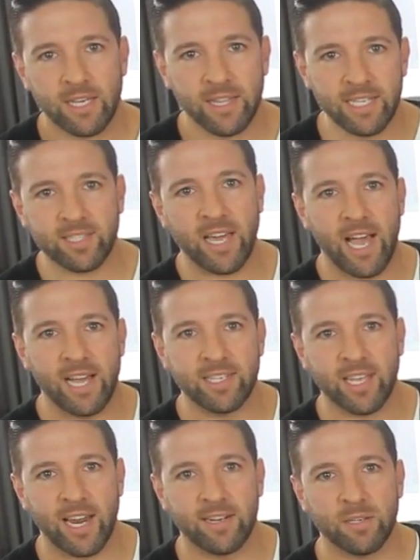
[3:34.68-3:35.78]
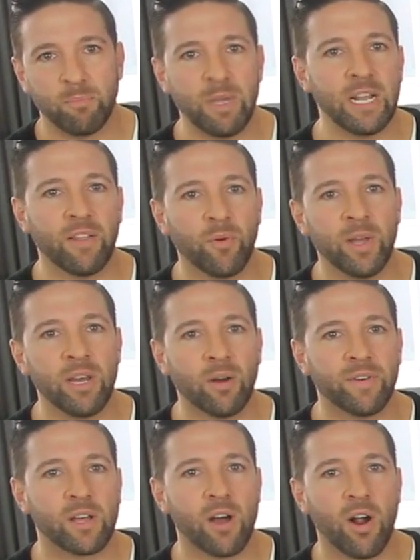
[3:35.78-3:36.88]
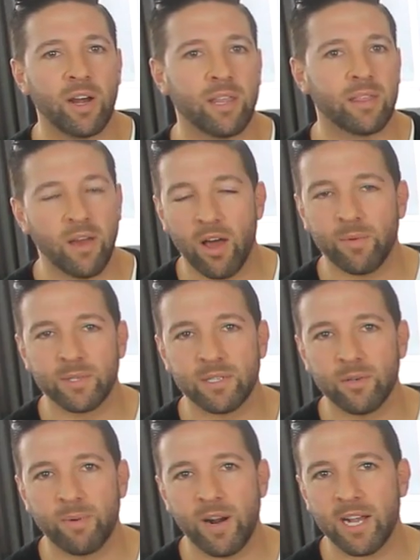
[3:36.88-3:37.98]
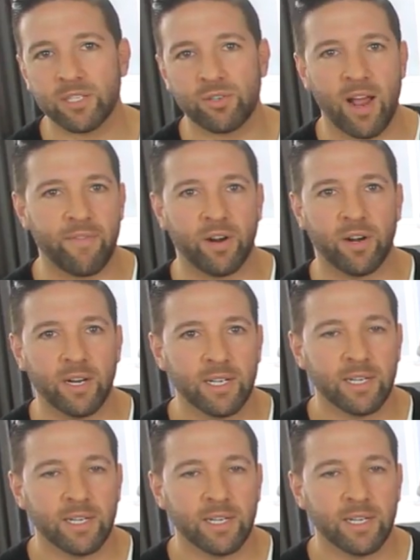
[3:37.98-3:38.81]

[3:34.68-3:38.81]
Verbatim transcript: This guy decided to beat on the window of a car he thought was an Uber X driver.